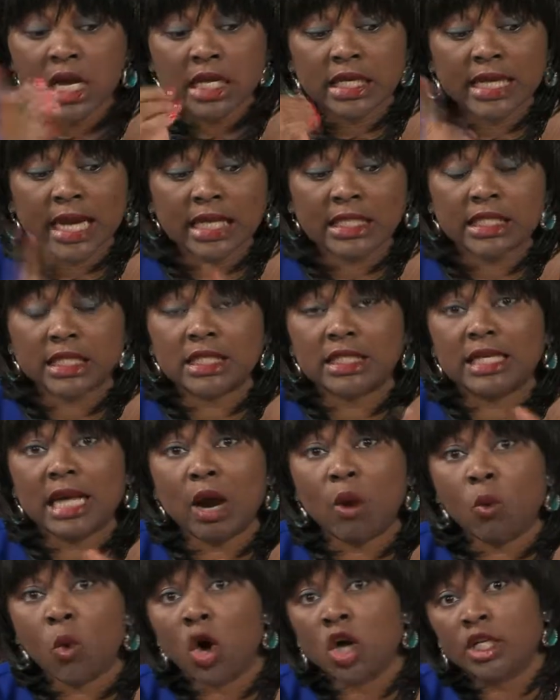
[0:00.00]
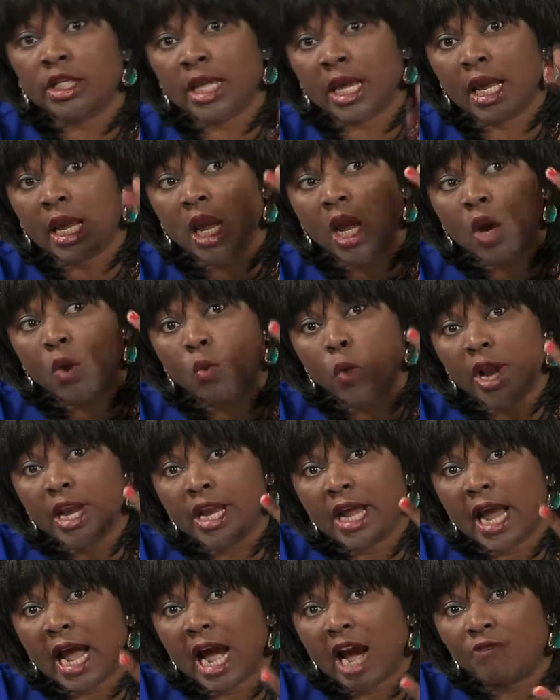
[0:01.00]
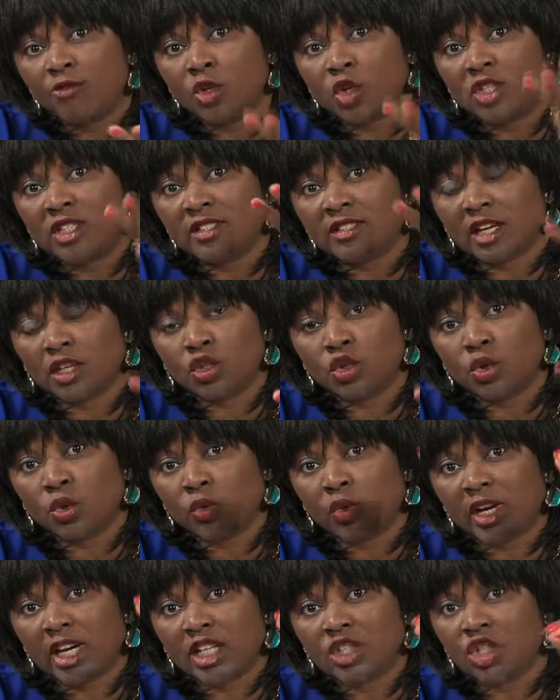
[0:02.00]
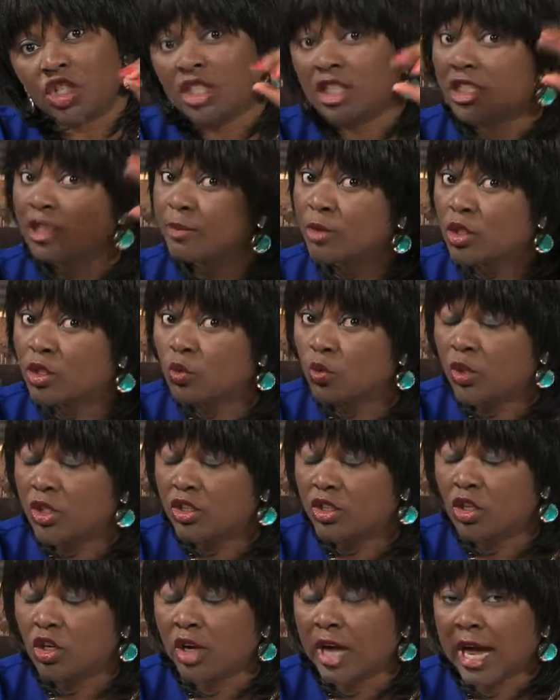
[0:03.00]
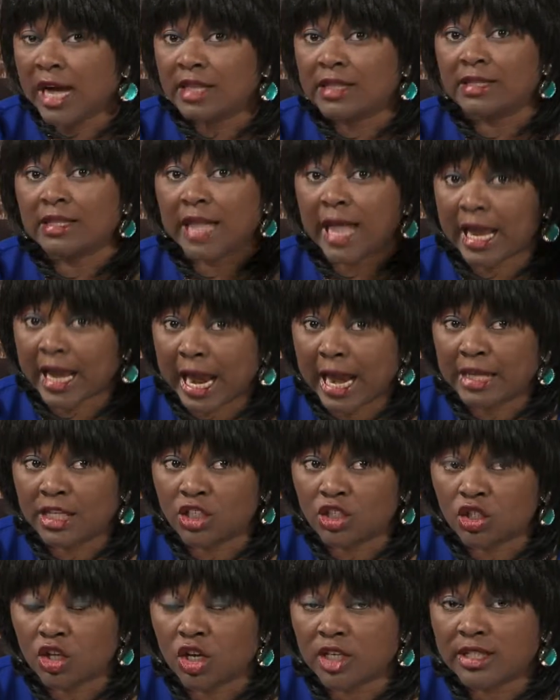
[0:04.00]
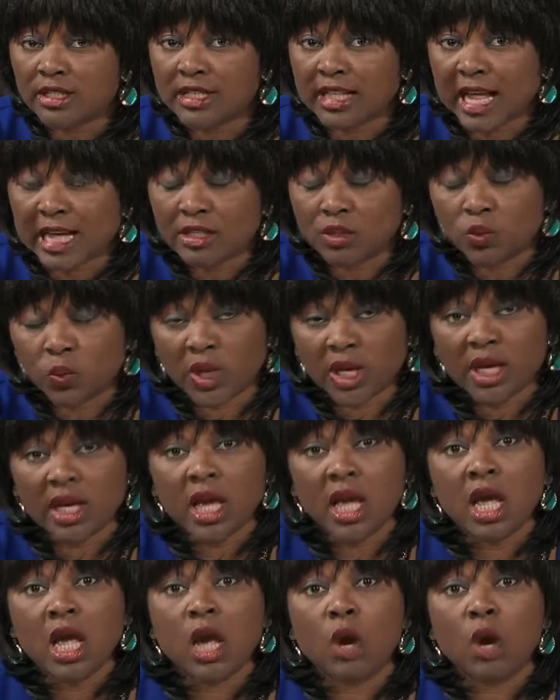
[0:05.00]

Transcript: that is their work day when they have those sexual relationships with you guys like i discussed last week